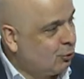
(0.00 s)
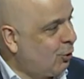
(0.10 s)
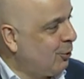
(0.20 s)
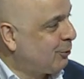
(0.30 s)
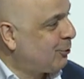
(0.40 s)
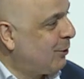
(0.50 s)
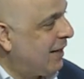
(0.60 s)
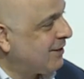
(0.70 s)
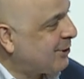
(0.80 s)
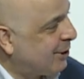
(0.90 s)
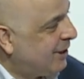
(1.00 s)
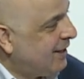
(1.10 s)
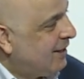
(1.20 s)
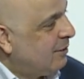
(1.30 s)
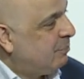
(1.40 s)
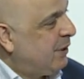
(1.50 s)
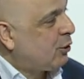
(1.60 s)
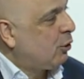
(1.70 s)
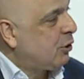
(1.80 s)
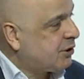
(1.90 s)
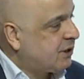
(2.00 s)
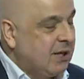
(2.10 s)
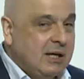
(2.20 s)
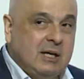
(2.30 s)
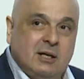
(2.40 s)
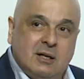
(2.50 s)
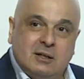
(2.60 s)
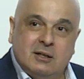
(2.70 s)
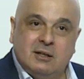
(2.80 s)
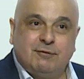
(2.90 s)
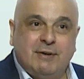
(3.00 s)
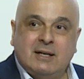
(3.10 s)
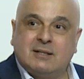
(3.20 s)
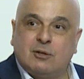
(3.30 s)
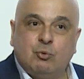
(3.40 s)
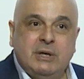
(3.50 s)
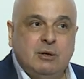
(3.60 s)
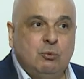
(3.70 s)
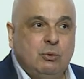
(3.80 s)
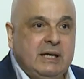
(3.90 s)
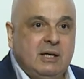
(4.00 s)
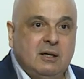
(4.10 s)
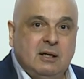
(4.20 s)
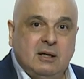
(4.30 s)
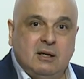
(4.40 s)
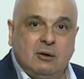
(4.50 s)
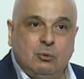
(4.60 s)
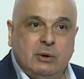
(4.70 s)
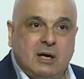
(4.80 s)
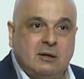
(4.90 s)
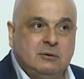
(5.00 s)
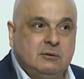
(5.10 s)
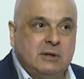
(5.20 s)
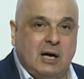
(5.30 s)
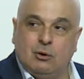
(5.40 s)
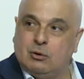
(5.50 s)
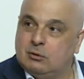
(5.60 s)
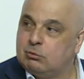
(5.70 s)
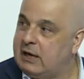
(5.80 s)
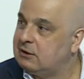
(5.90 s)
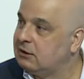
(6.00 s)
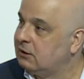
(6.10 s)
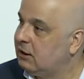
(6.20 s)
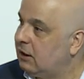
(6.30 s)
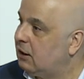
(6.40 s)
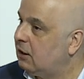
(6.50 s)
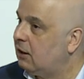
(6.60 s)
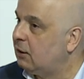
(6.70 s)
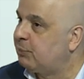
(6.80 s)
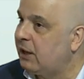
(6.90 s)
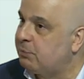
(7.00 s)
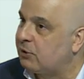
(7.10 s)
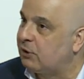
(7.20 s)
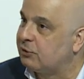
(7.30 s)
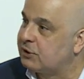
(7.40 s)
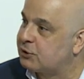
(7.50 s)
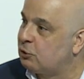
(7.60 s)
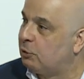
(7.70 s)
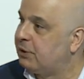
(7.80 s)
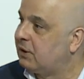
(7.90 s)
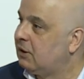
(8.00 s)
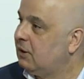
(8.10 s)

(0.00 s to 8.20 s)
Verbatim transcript: to, to answer because uh, in fact that we, we, uh, we are now writing a, a paper on this topic